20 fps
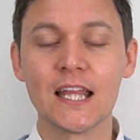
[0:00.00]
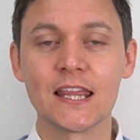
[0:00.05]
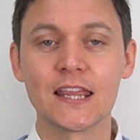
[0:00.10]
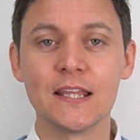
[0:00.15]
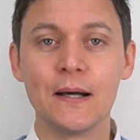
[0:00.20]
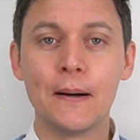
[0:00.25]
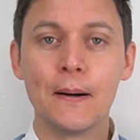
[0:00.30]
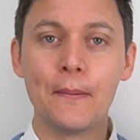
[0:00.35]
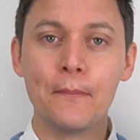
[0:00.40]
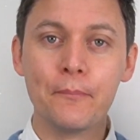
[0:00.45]

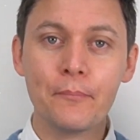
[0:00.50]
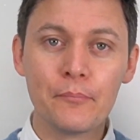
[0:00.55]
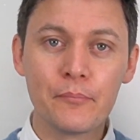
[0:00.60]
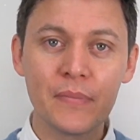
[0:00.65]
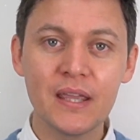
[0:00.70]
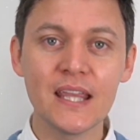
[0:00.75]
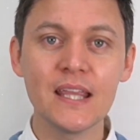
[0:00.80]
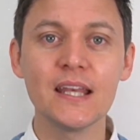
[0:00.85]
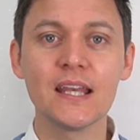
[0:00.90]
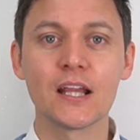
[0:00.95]
the
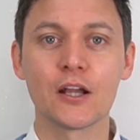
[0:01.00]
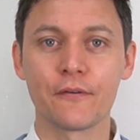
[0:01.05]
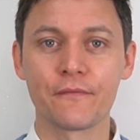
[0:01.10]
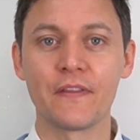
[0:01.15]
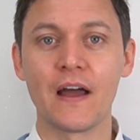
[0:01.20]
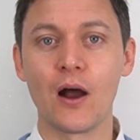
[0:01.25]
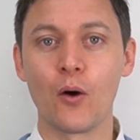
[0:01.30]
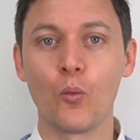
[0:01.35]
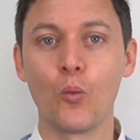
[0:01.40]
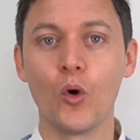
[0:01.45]
meaning of
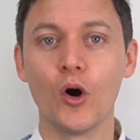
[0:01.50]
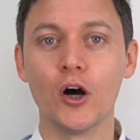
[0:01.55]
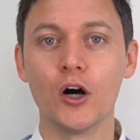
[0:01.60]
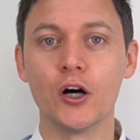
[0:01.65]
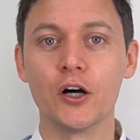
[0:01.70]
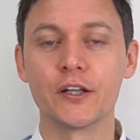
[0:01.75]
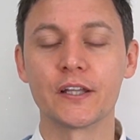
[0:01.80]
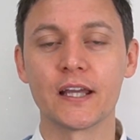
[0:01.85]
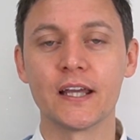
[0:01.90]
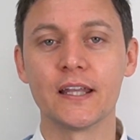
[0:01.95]
that
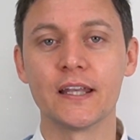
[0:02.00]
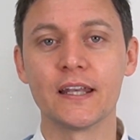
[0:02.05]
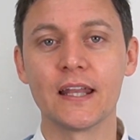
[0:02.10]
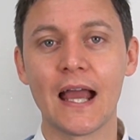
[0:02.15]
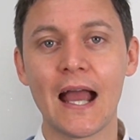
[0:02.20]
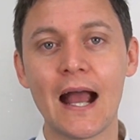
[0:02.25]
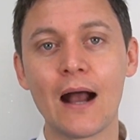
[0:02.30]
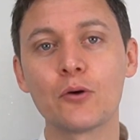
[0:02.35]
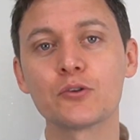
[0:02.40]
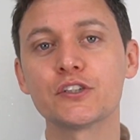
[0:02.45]
word and
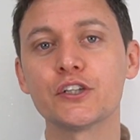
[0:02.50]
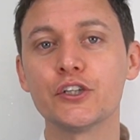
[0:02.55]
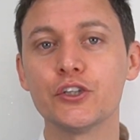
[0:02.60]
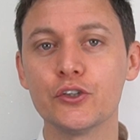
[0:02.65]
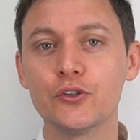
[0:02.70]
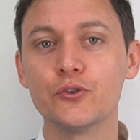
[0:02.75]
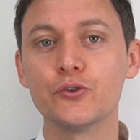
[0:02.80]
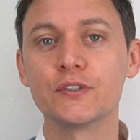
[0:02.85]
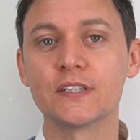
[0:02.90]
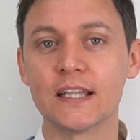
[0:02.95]
how to
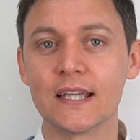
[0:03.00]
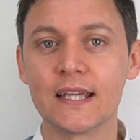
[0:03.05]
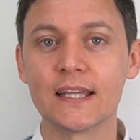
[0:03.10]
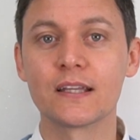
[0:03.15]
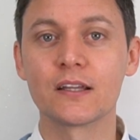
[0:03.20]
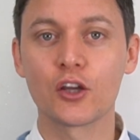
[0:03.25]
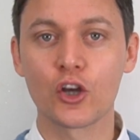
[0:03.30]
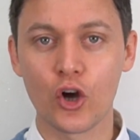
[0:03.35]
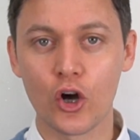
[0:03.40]
use it in